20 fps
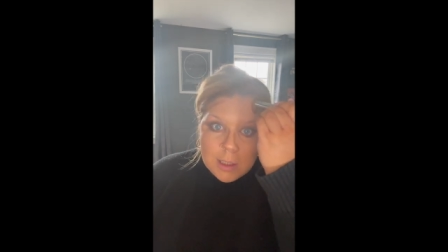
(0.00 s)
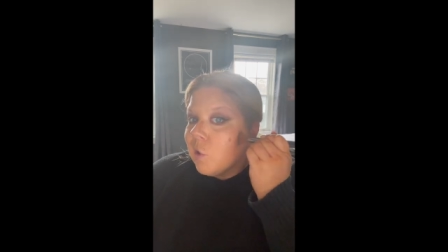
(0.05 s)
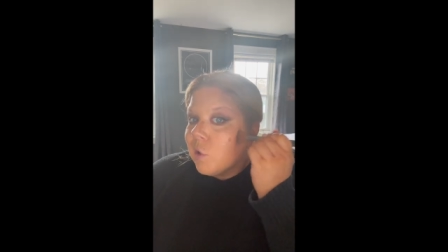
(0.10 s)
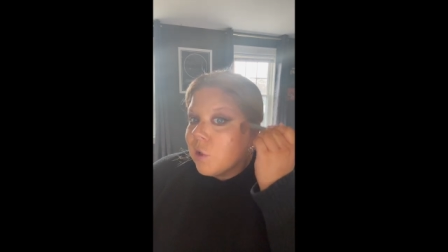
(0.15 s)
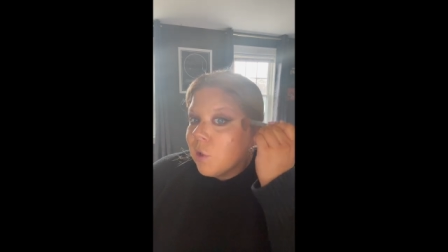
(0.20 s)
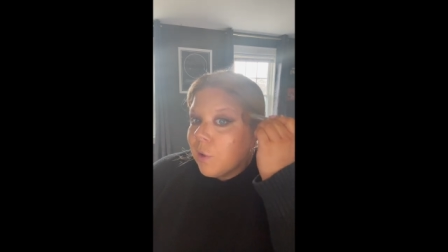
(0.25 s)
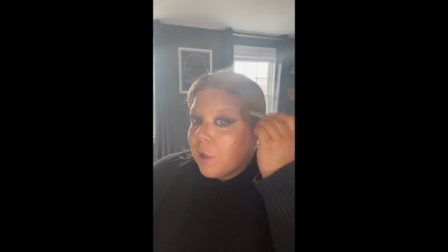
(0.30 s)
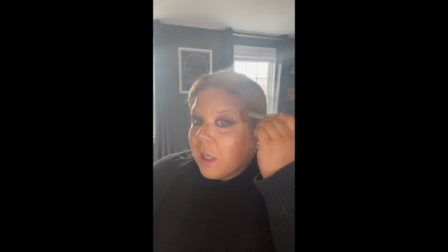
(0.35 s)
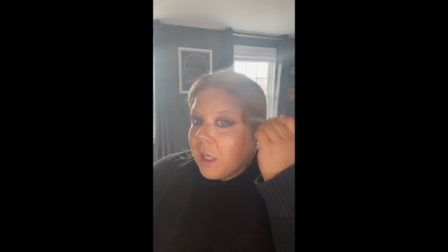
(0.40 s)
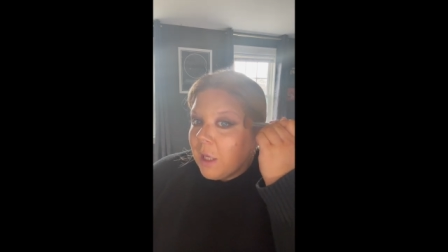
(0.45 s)

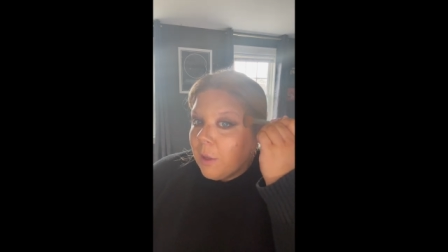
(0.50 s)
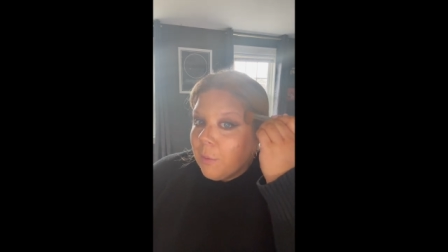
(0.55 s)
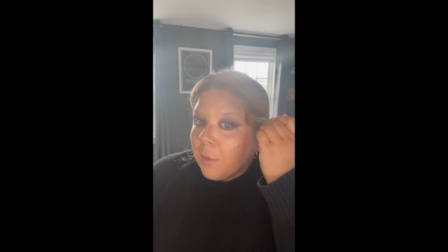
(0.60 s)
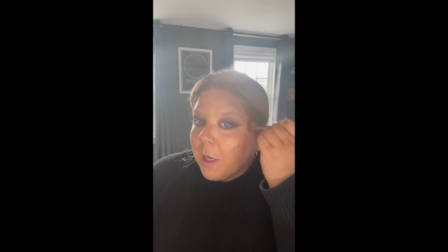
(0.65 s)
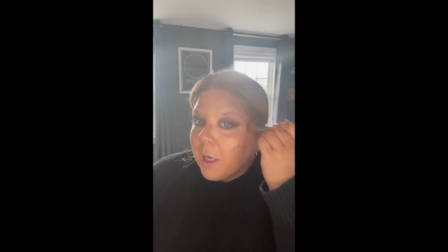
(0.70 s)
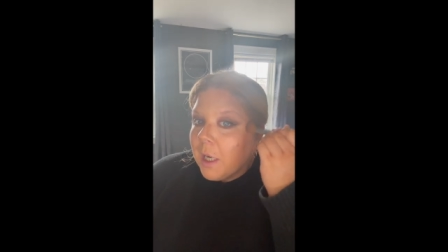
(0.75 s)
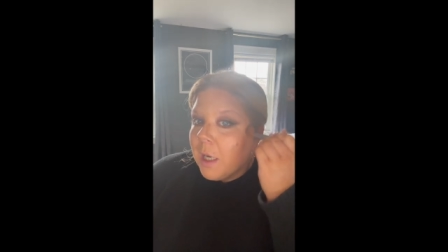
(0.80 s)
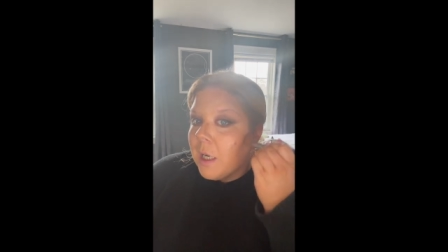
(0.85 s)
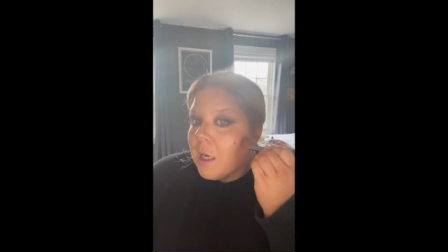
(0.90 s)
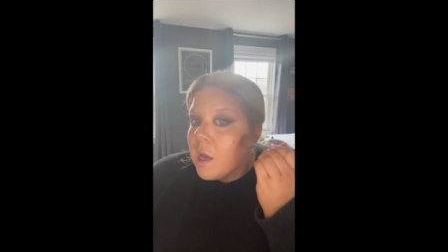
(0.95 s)
So he
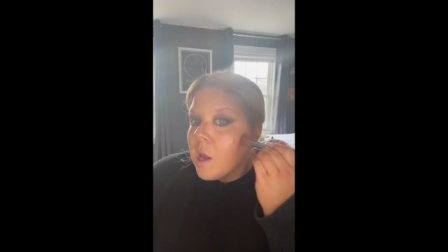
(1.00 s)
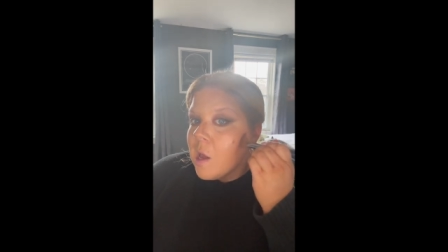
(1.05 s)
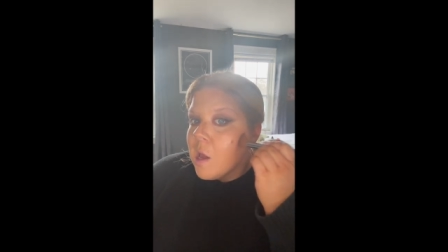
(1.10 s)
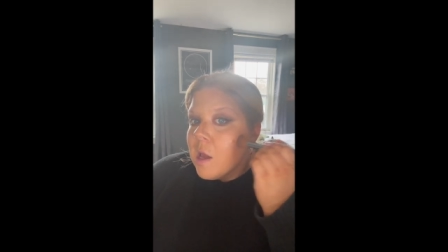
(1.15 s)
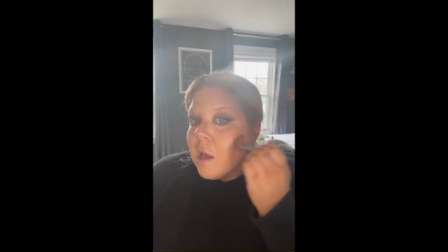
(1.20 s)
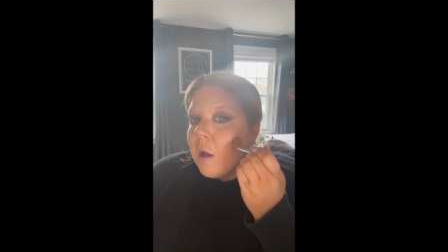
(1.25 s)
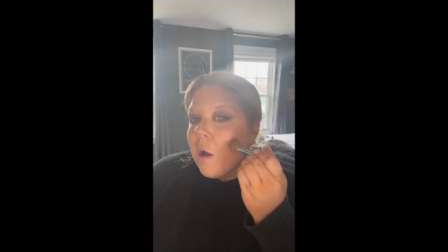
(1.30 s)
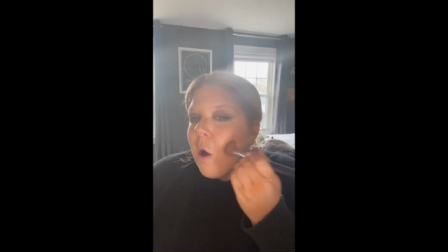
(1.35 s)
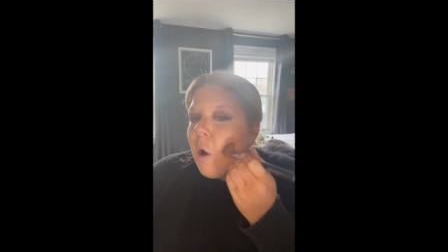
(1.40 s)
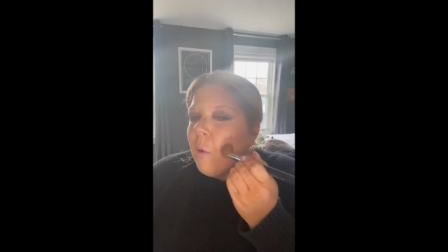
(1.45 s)
would
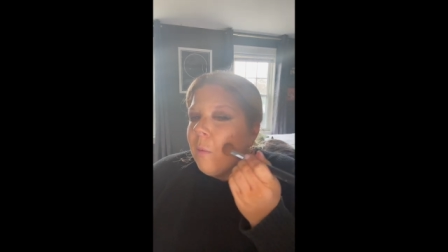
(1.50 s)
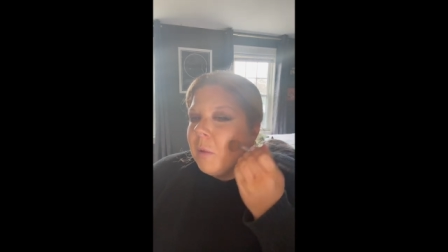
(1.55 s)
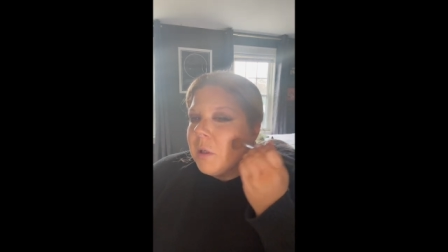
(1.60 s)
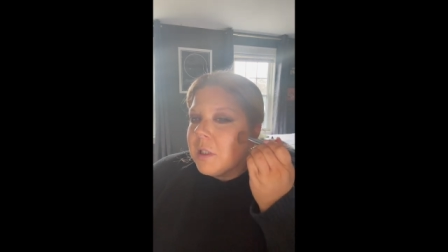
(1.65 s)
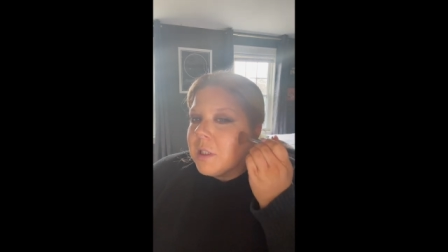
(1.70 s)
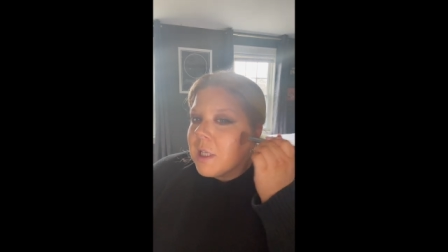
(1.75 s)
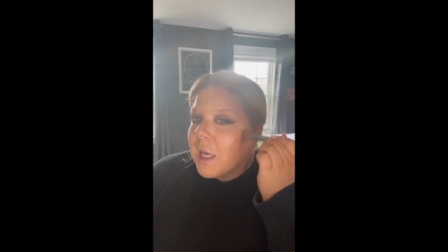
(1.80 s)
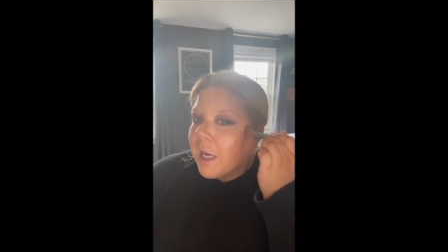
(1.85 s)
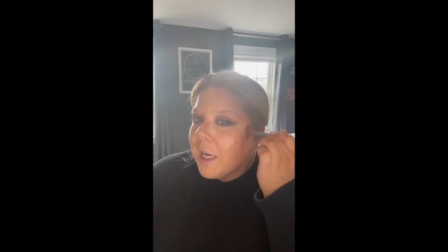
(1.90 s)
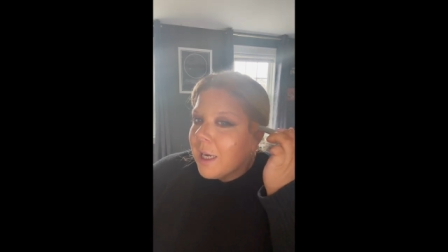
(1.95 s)

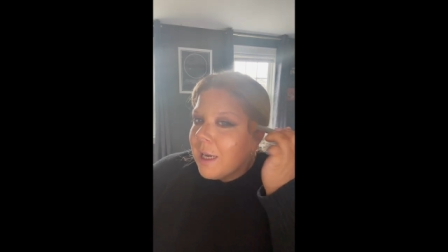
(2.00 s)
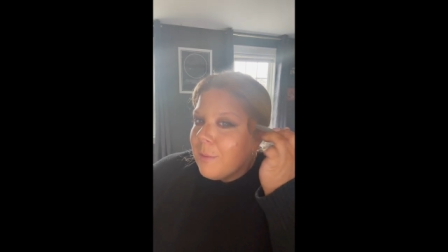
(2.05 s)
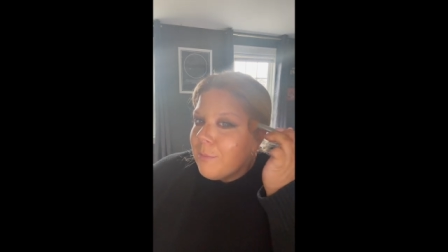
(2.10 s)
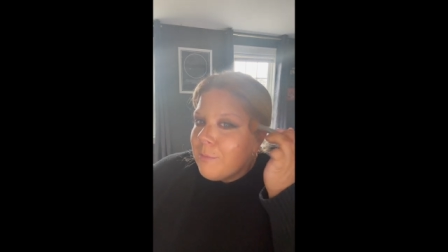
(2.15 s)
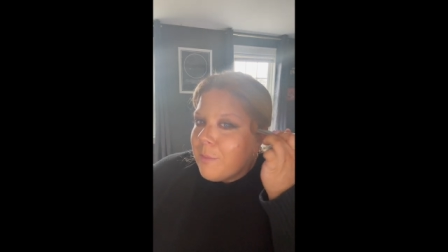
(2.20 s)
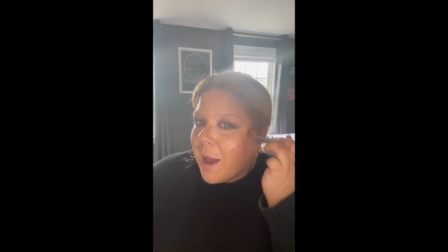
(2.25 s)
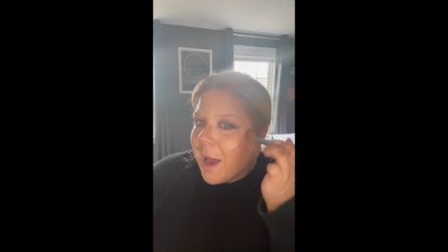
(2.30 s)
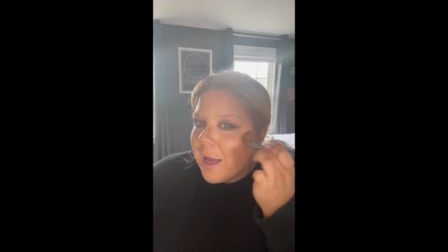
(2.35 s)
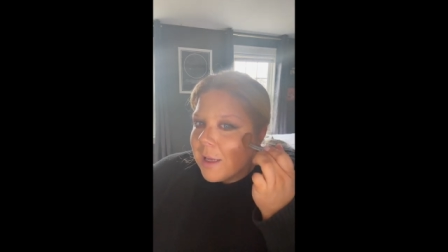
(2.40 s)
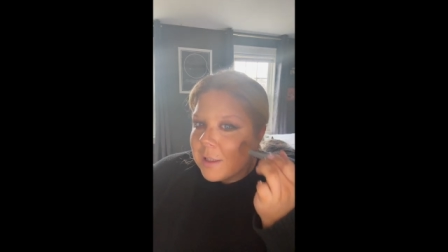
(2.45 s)
almost like an
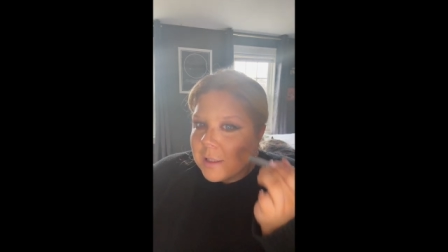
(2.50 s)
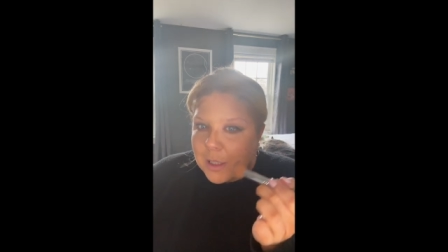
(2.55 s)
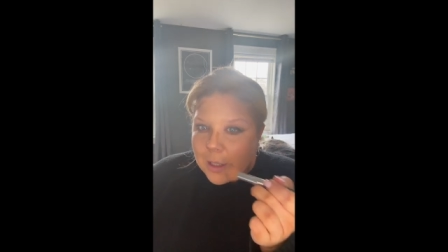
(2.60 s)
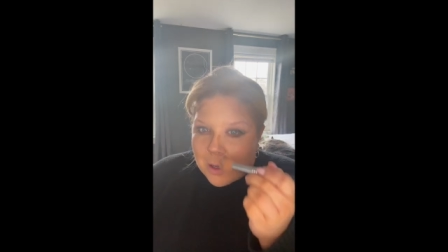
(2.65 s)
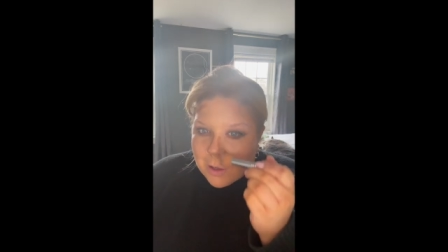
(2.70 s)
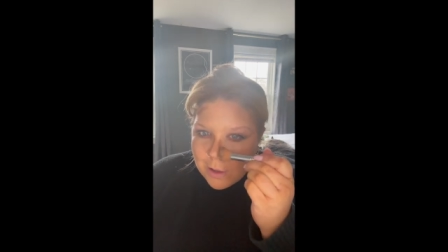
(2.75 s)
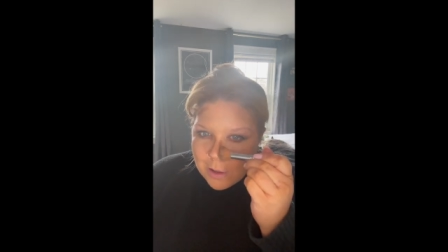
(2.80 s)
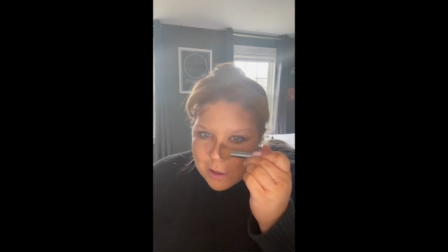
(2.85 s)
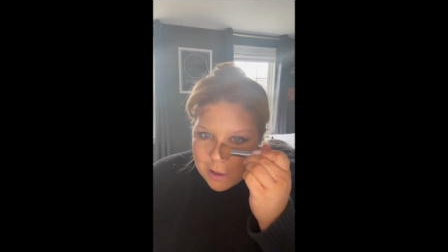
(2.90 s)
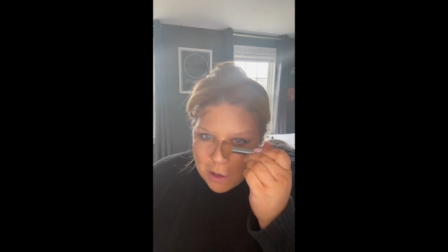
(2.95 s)

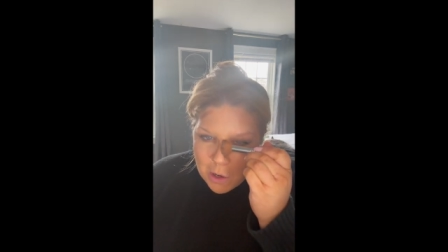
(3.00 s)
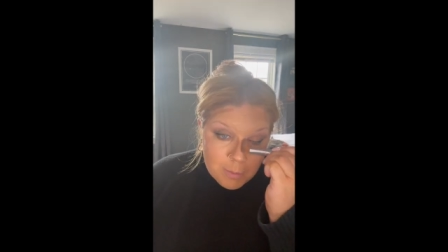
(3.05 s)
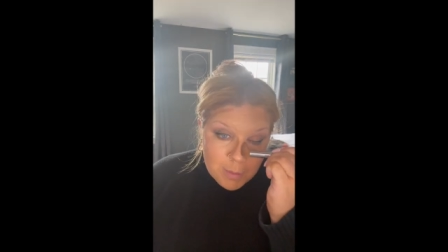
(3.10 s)
ambassador